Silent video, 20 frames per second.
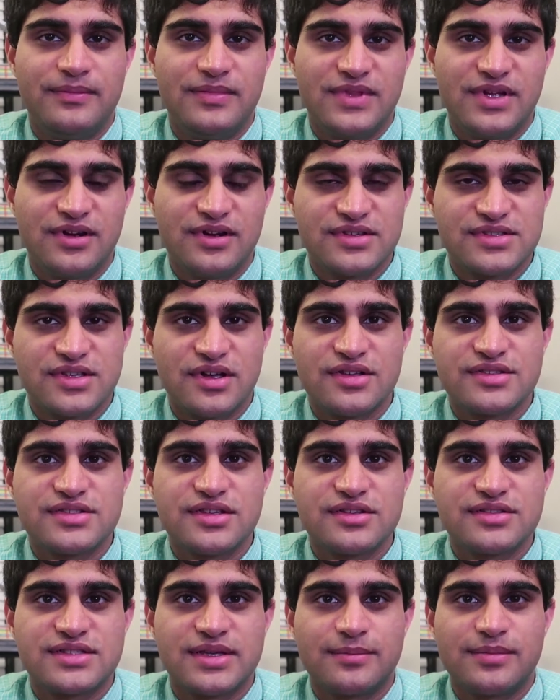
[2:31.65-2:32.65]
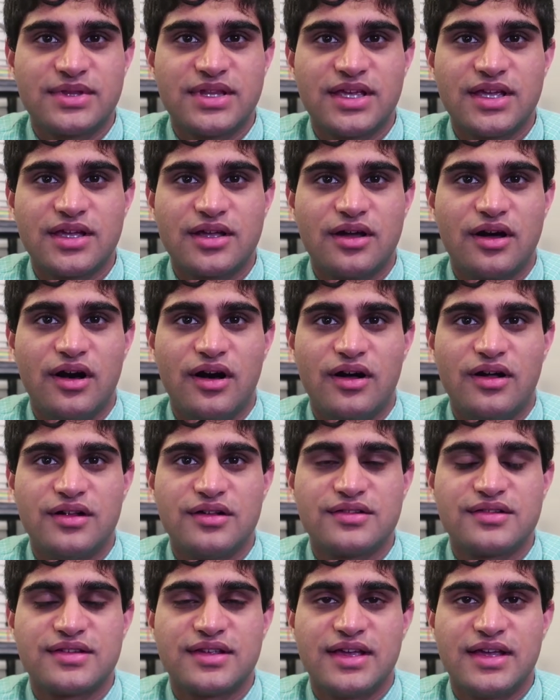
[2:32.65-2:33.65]
There is also something
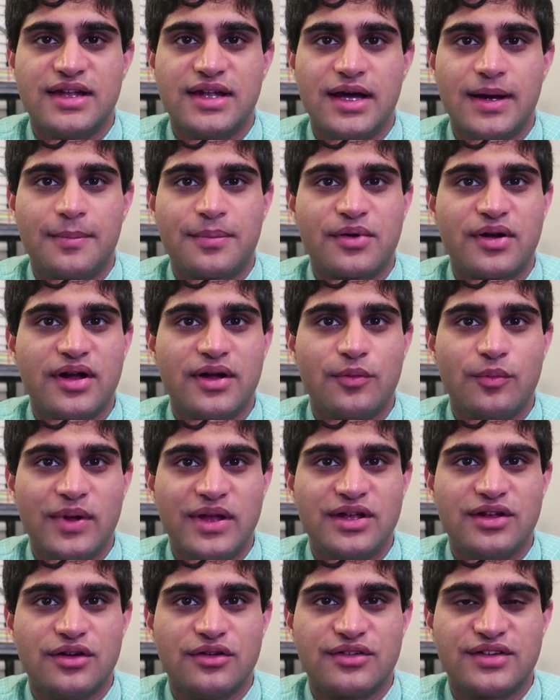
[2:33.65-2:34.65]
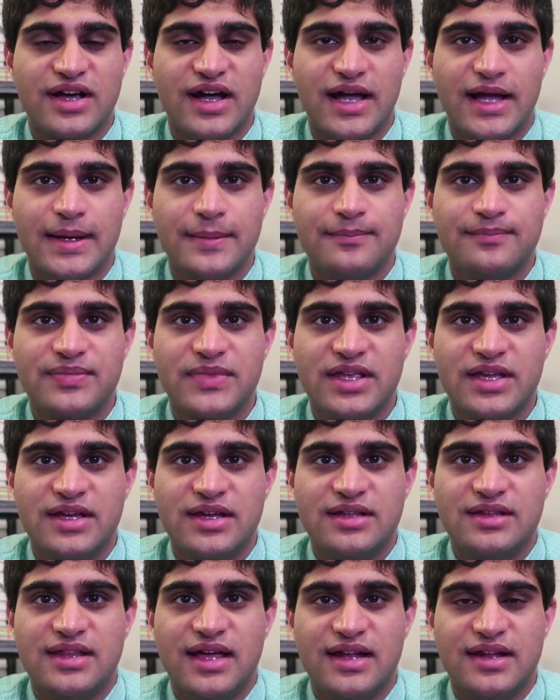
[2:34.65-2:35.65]
called an upgrade window time
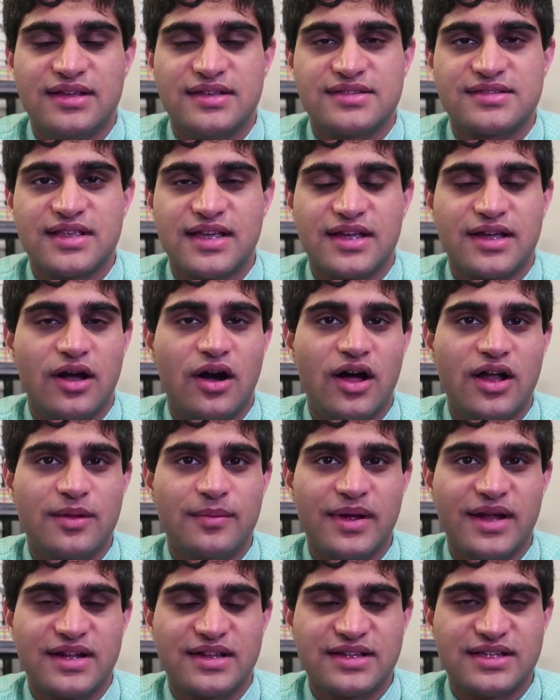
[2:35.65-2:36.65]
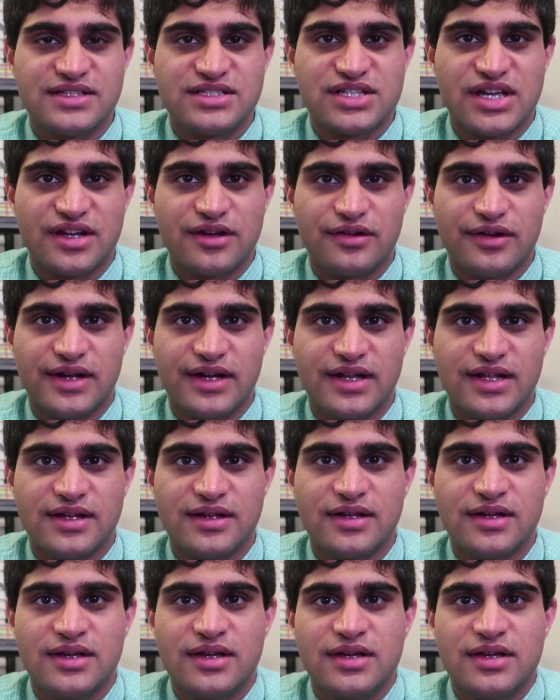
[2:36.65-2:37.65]
that is like automatically generated.